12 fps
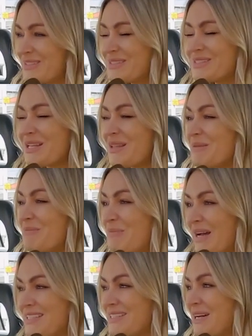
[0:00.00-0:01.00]
it was just like the
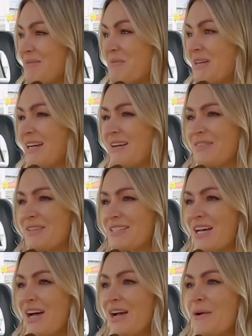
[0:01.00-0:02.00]
best time of my life.
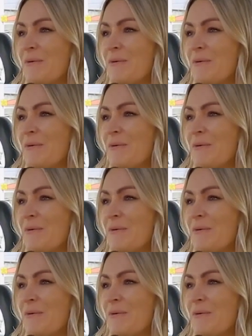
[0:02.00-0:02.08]
It's that